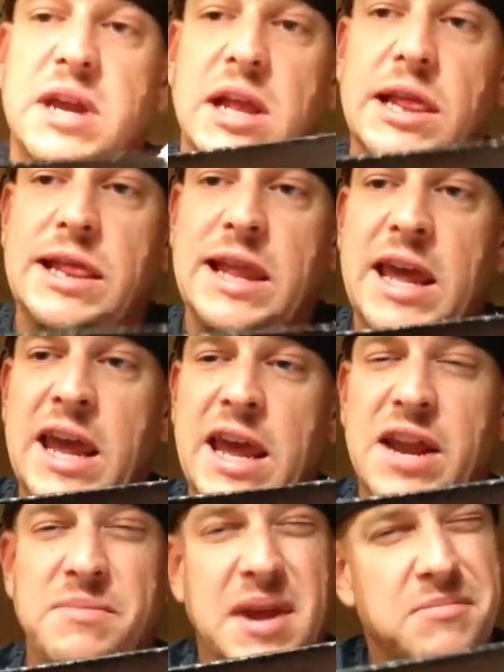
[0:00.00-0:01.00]
a
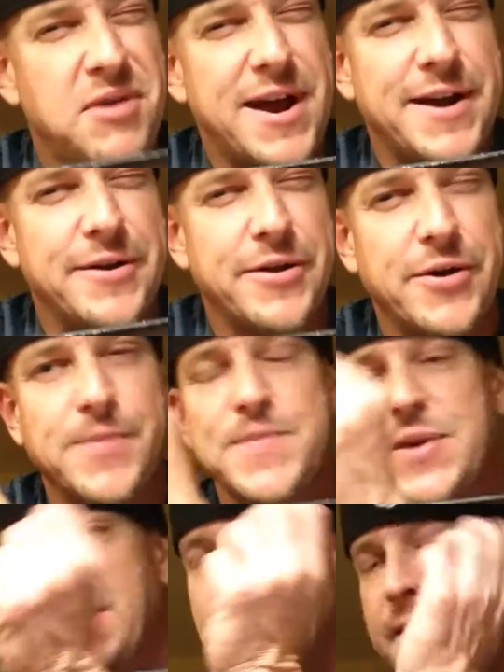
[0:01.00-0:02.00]
little bit brighter though,
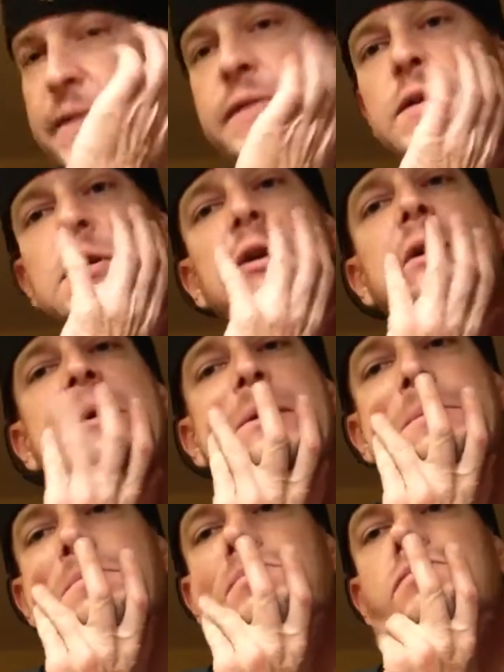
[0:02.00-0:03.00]
because
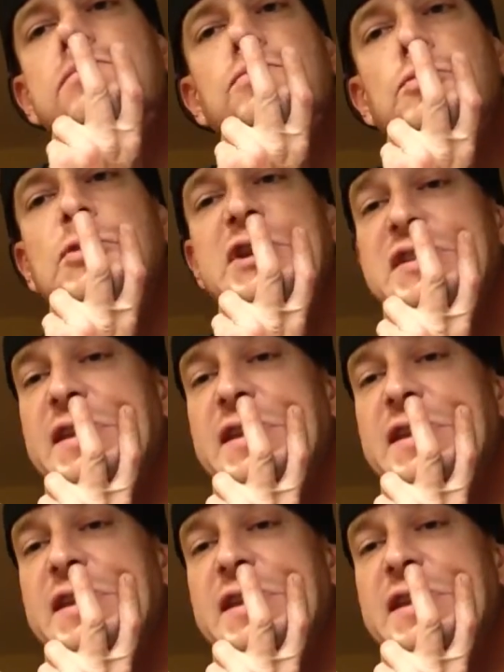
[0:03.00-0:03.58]
when it's